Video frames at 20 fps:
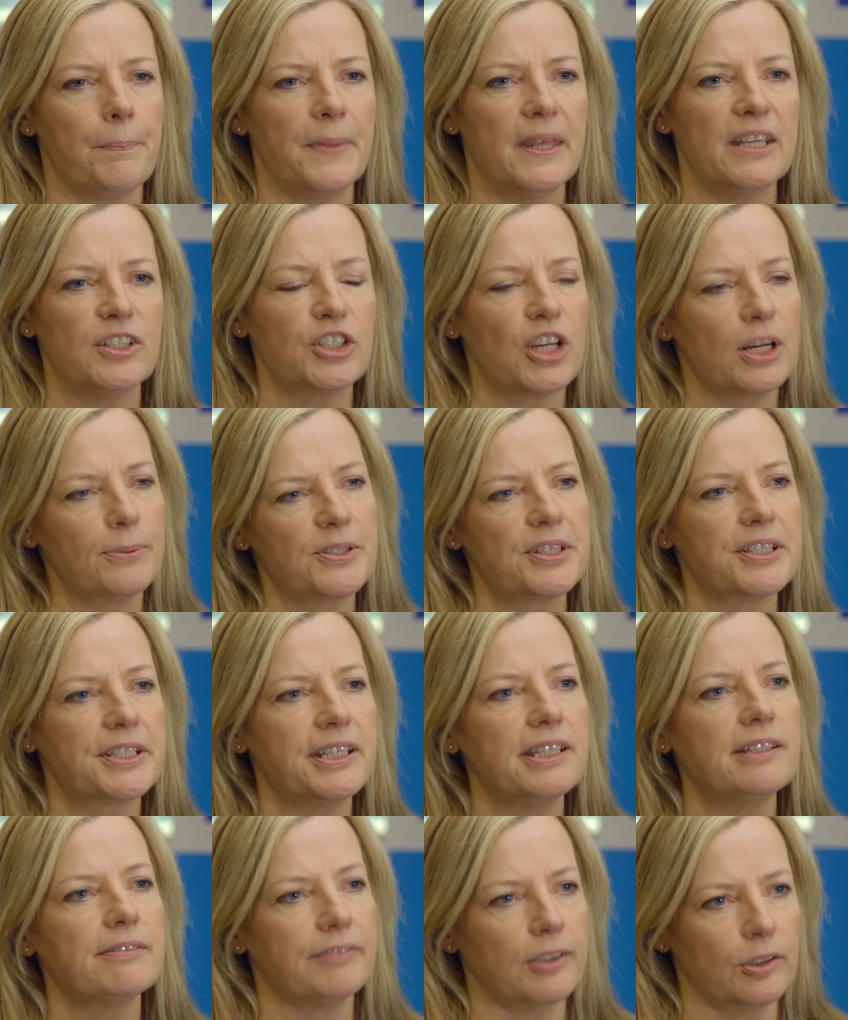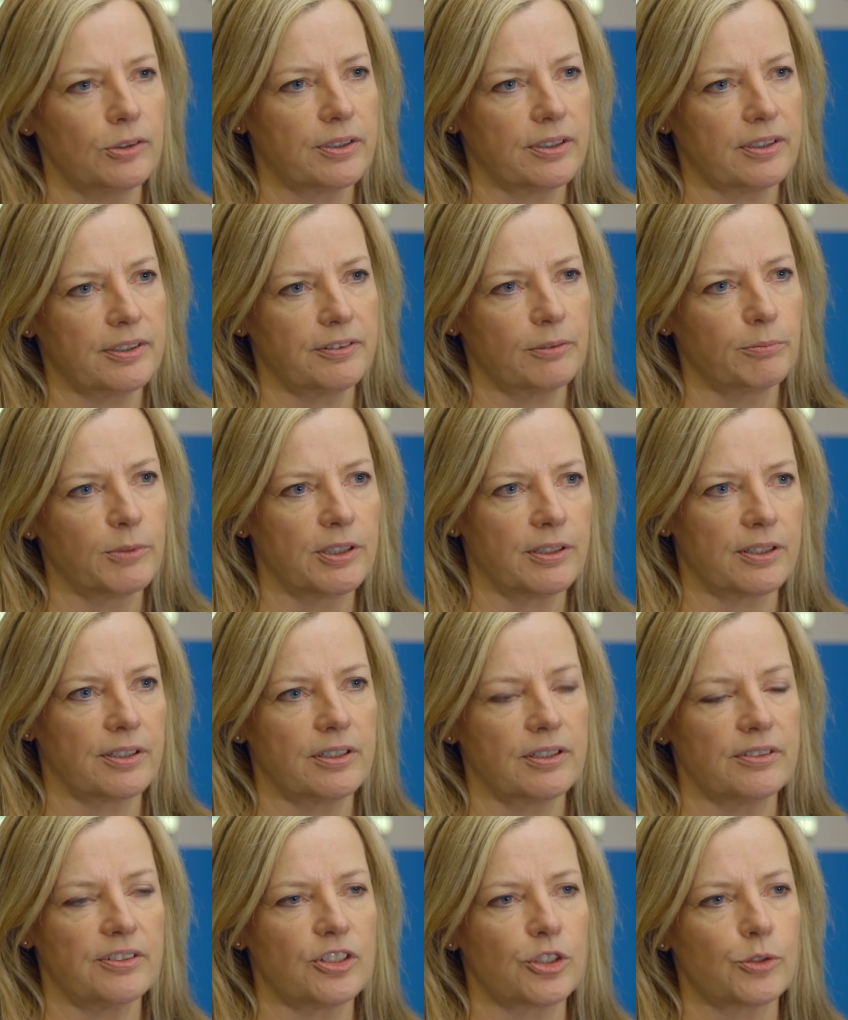In terms of the key focus for
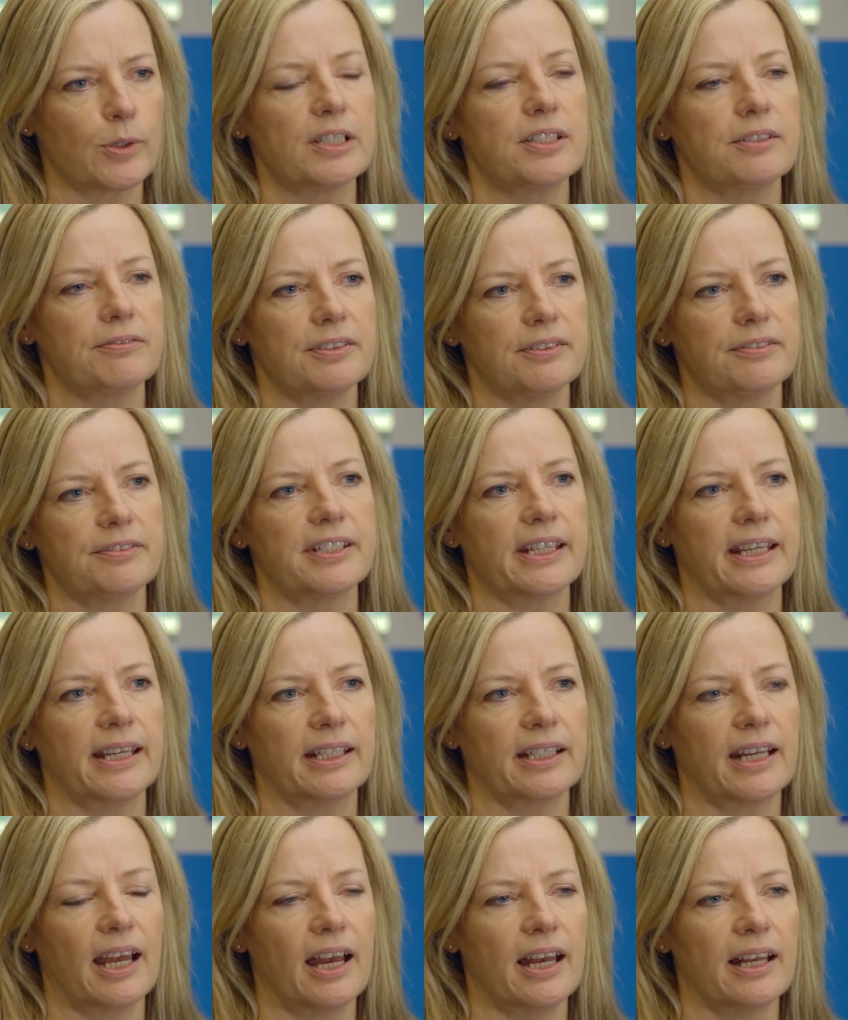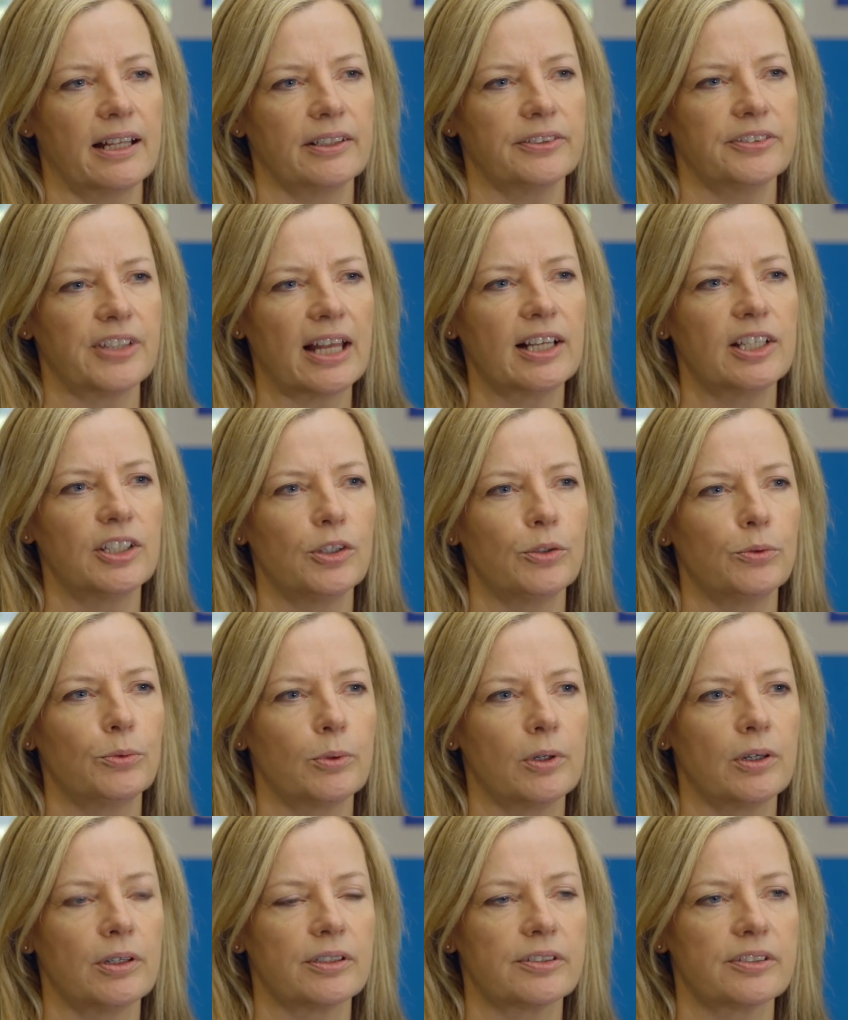marketers in 2015, I'll tell you
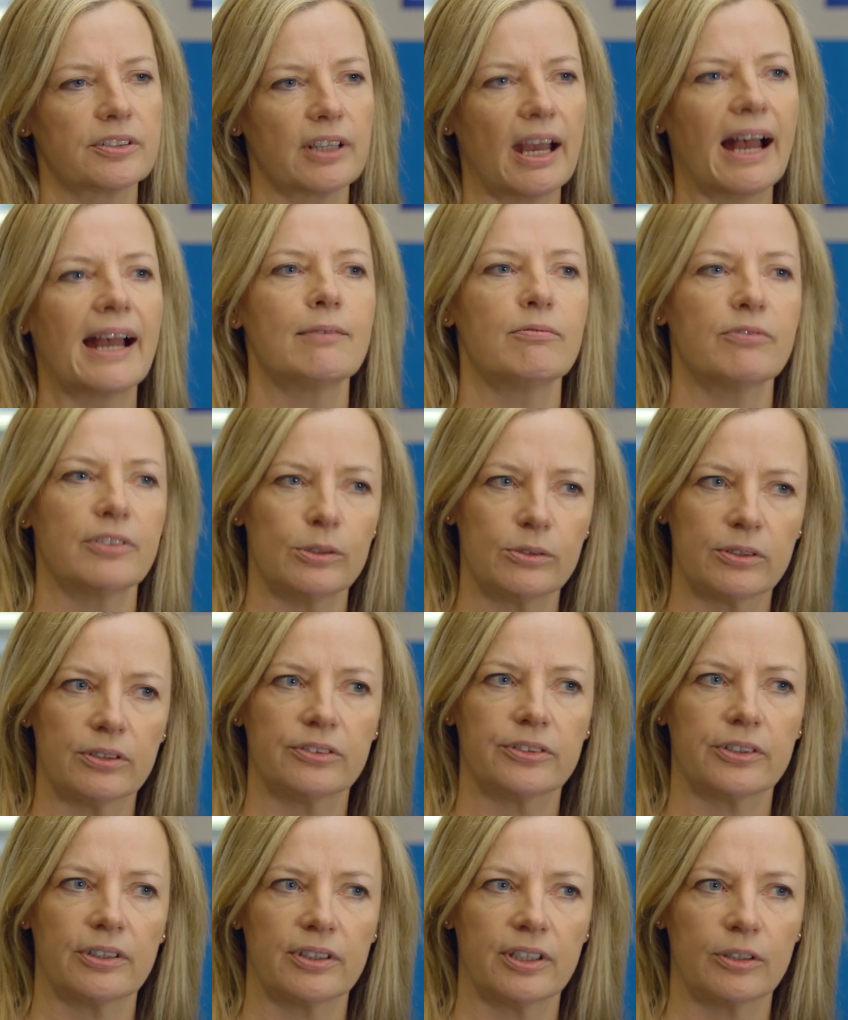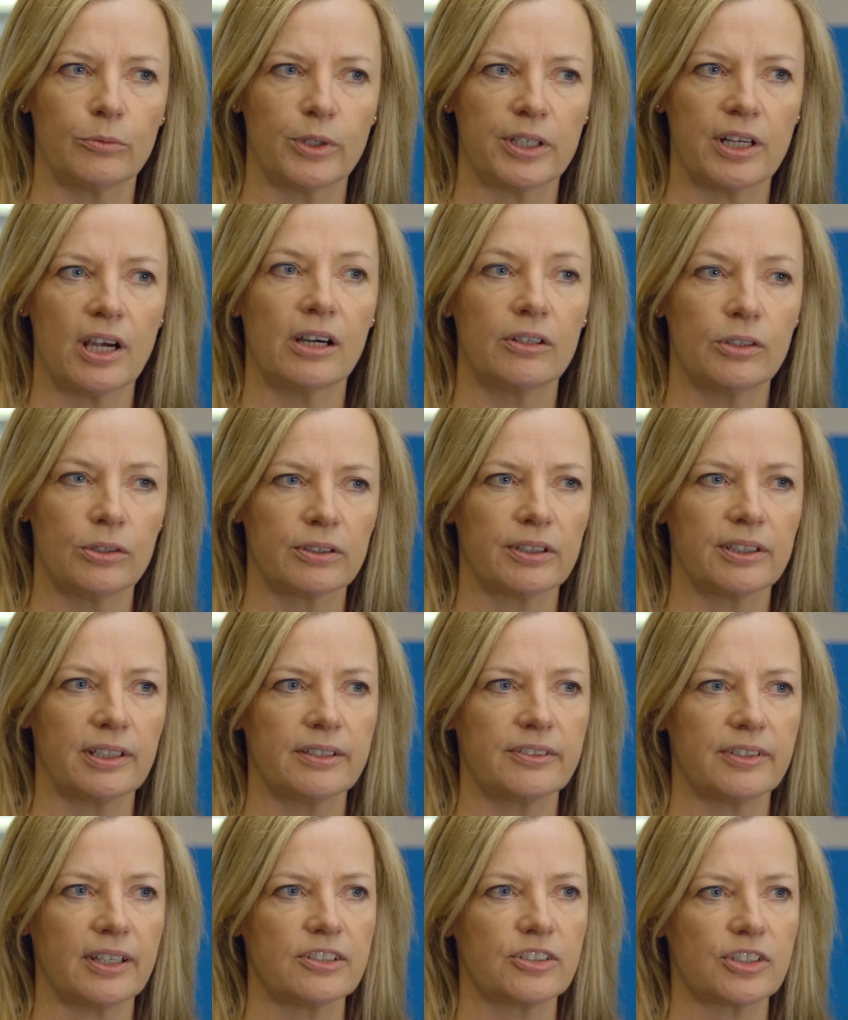what I'm focused on and what our
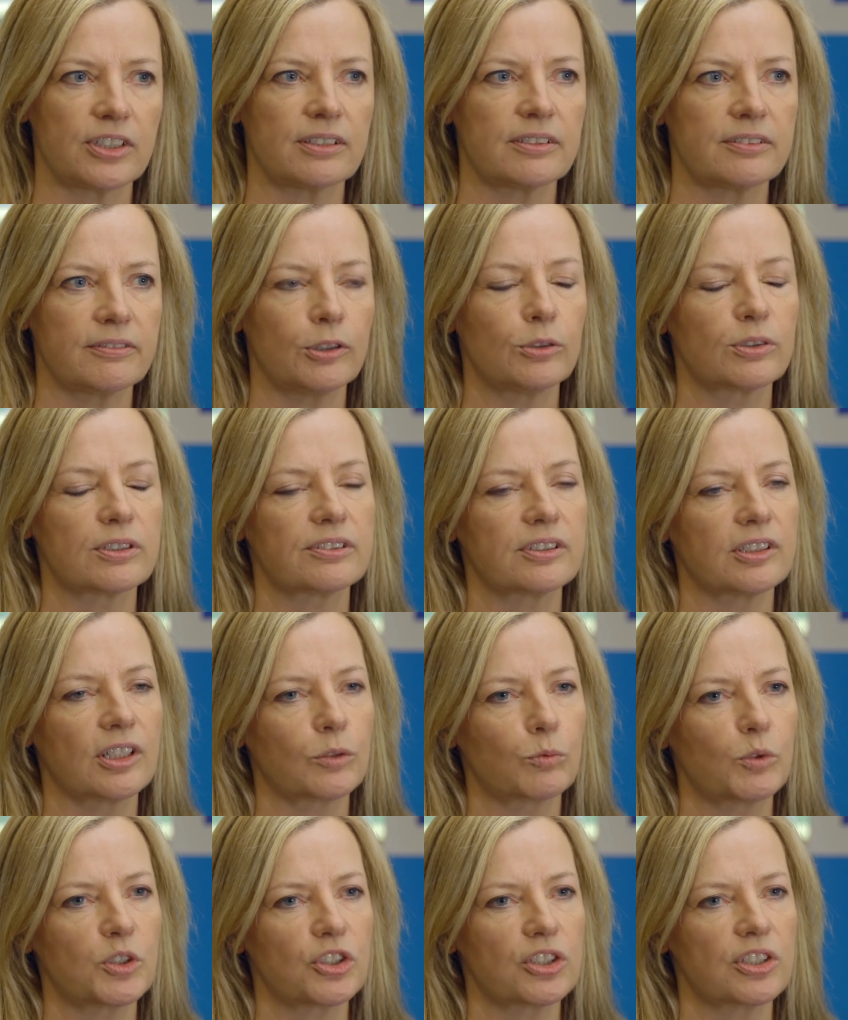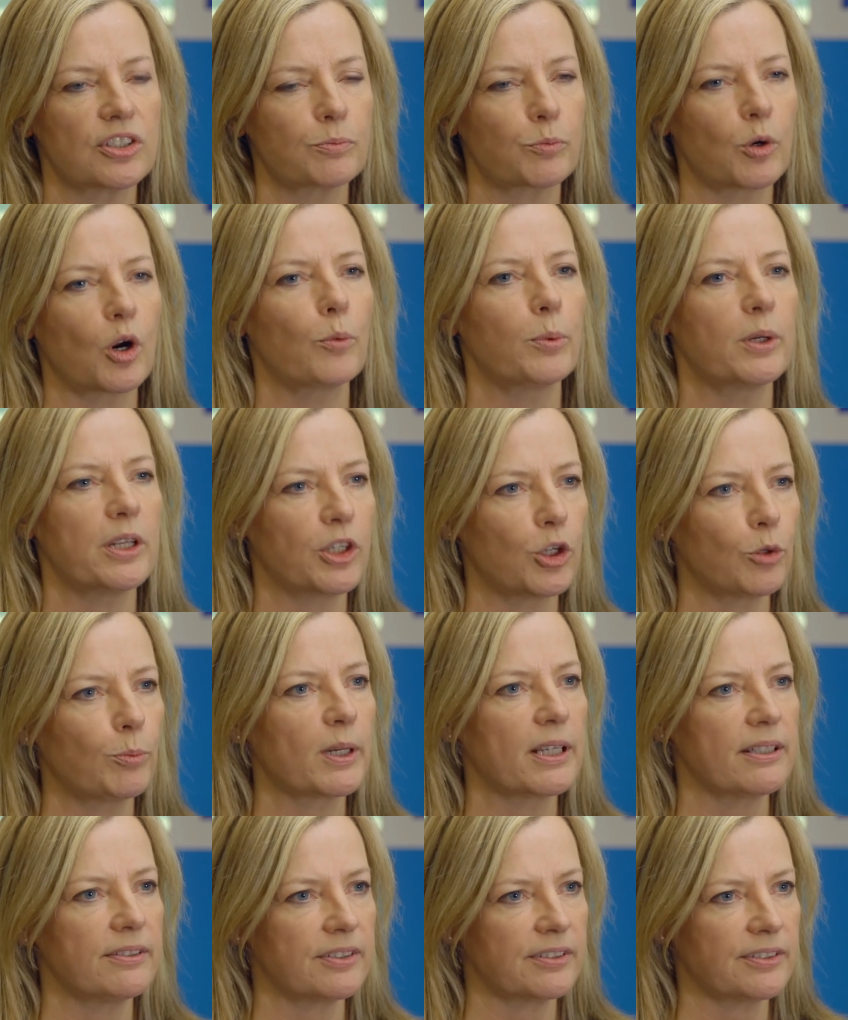organization is focused on, which is probably a good
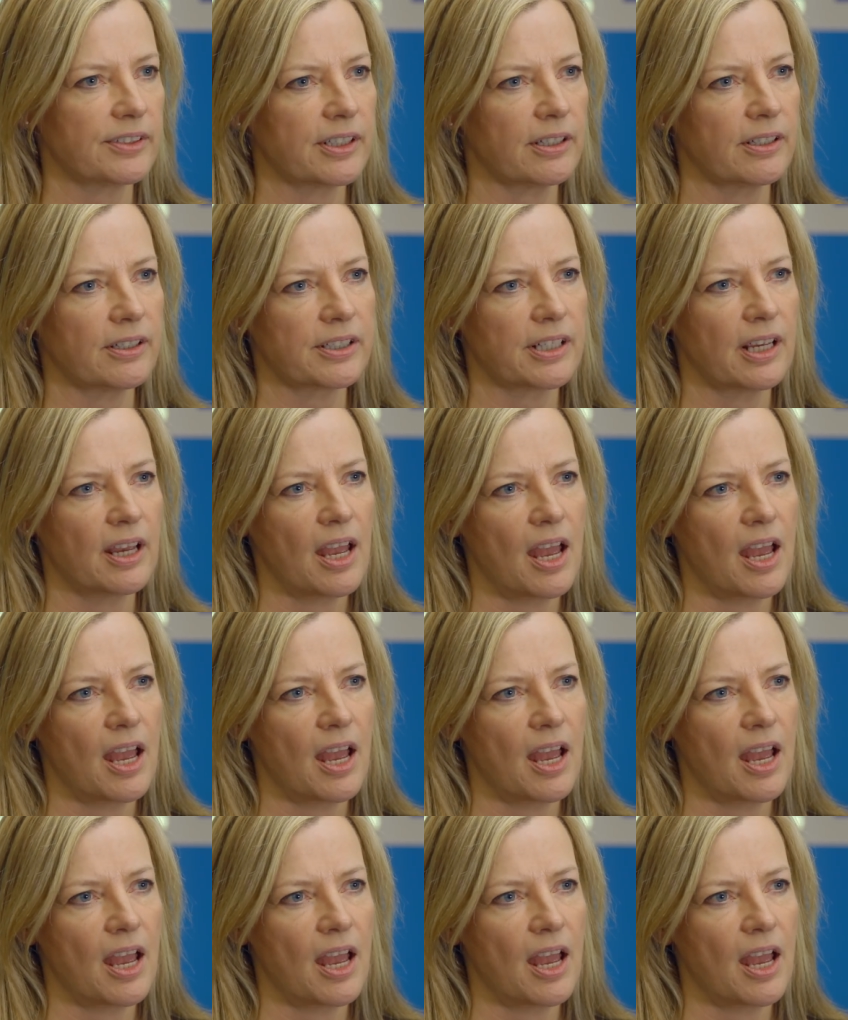place to start.